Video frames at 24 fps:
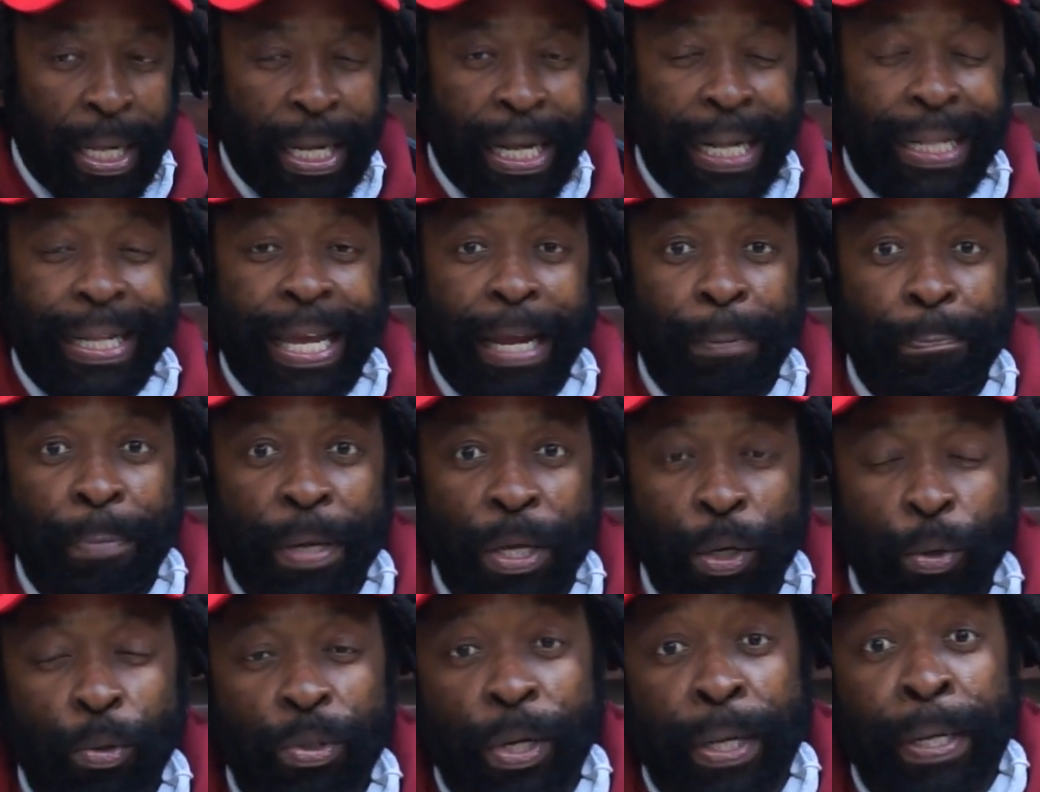It can be
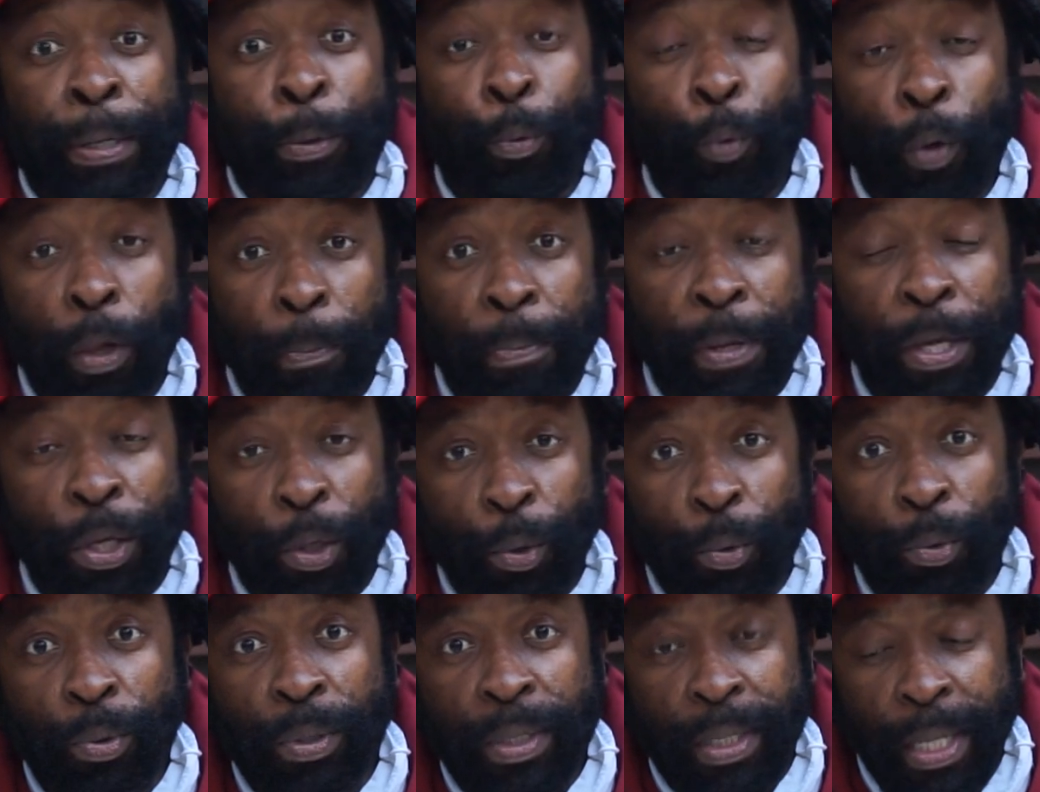used, and it will be
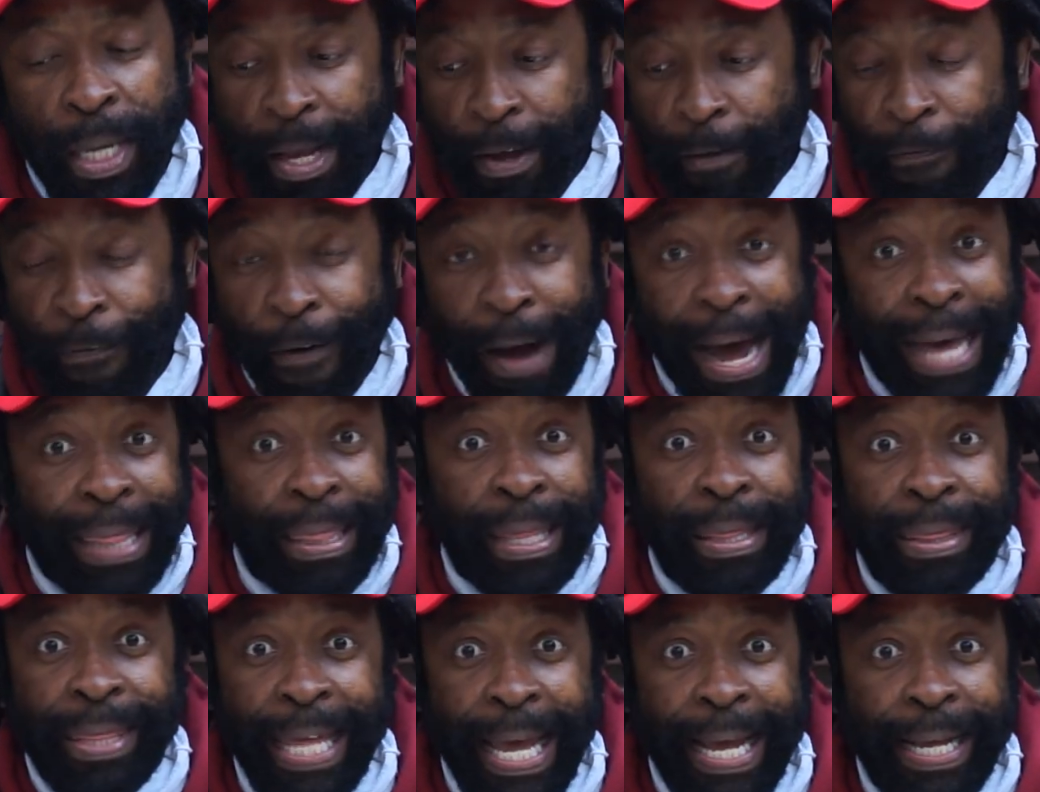used, for
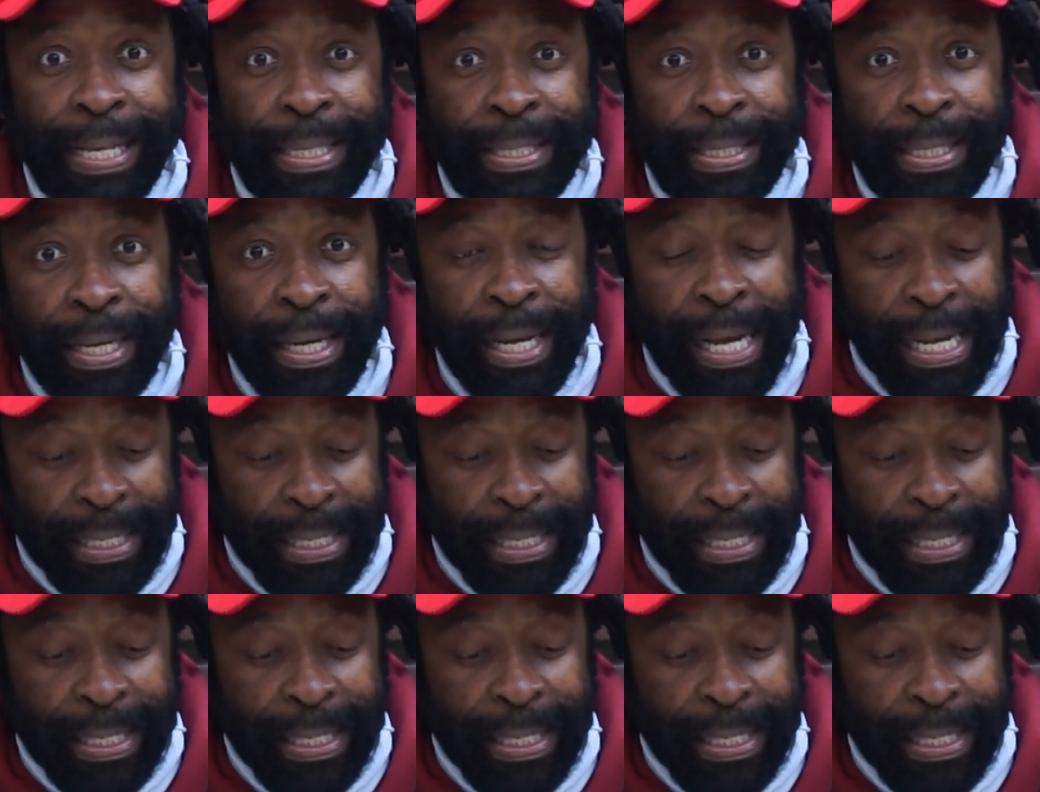other things.